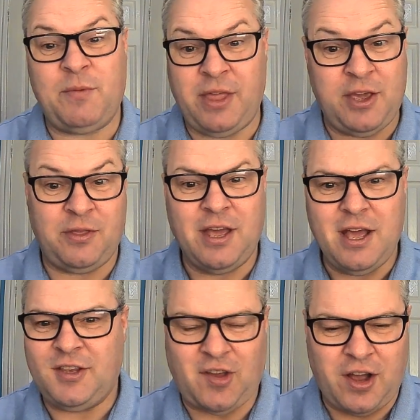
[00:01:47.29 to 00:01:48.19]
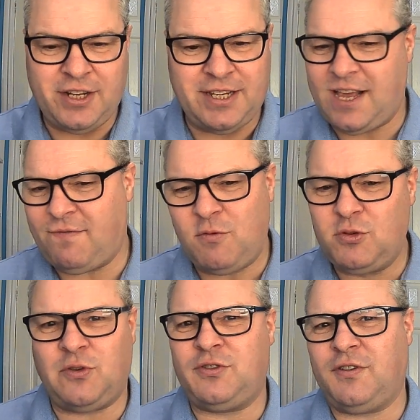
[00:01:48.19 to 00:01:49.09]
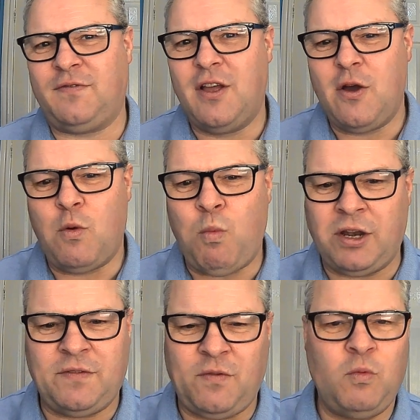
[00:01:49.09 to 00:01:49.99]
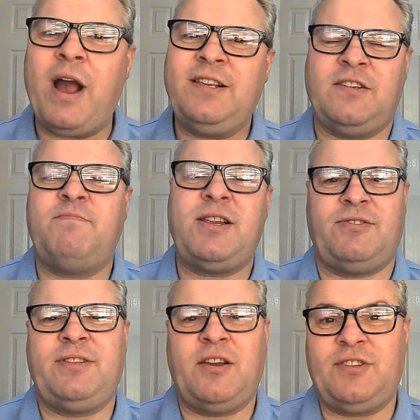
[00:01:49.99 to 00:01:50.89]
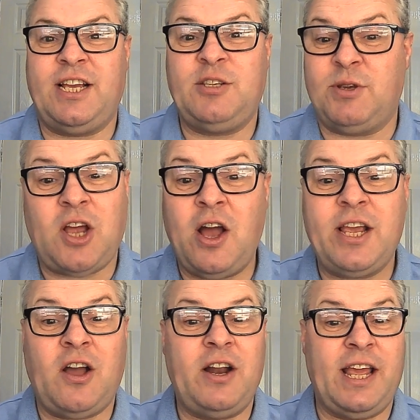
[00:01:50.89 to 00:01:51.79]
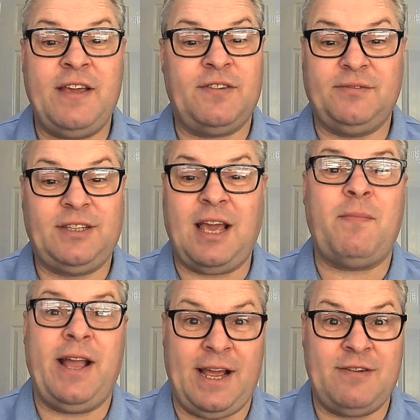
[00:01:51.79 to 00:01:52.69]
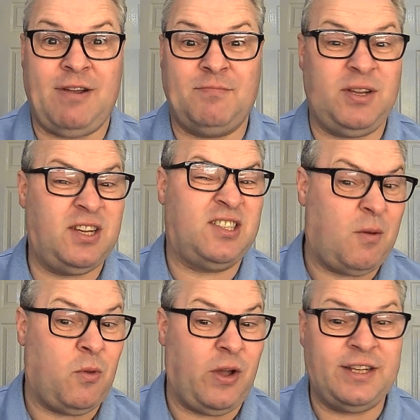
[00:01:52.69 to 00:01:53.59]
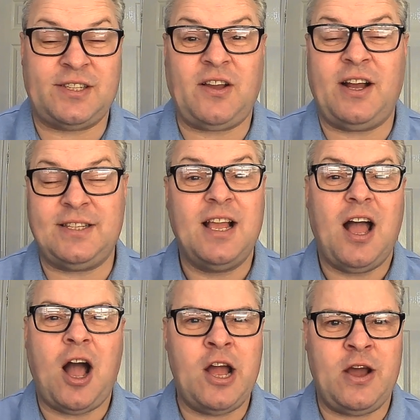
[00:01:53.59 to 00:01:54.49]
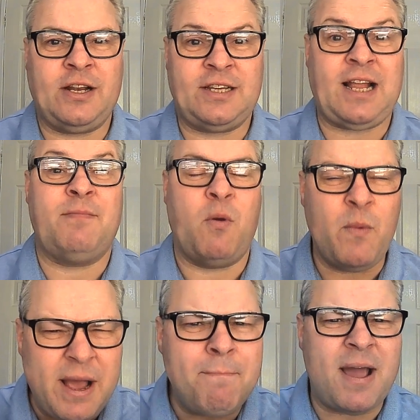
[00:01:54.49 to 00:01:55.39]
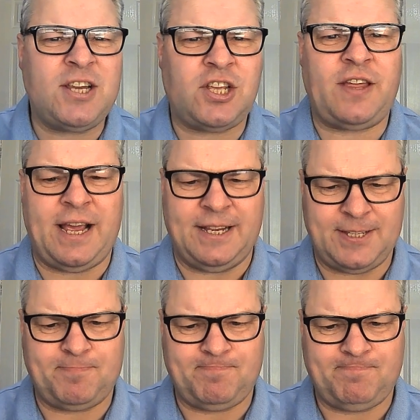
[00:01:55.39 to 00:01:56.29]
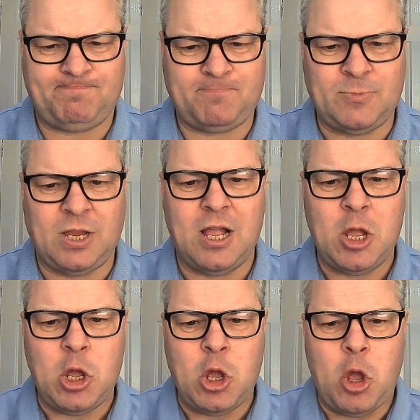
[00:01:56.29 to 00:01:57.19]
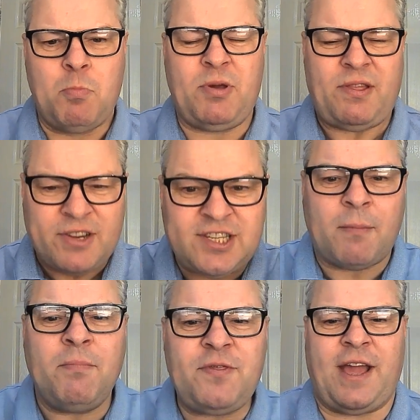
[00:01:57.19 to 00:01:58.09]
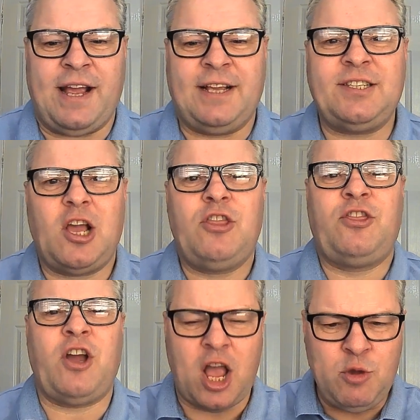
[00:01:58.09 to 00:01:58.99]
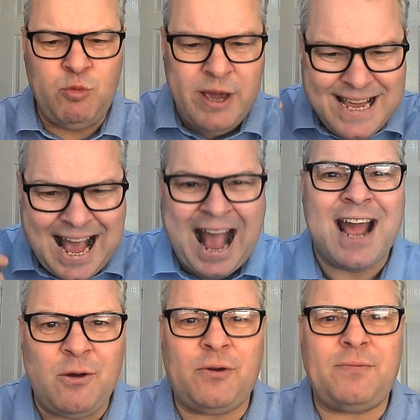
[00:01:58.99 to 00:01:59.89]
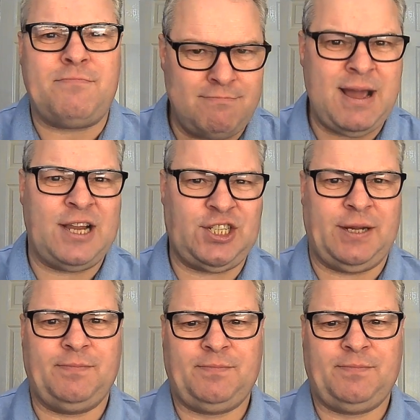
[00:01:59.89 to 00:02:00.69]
The scientists have all sorts of wonderful ways of measuring those things, which I can't even get my head around because I'm not into science. I don't understand. But we can measure things. But there are some things that we cannot measure.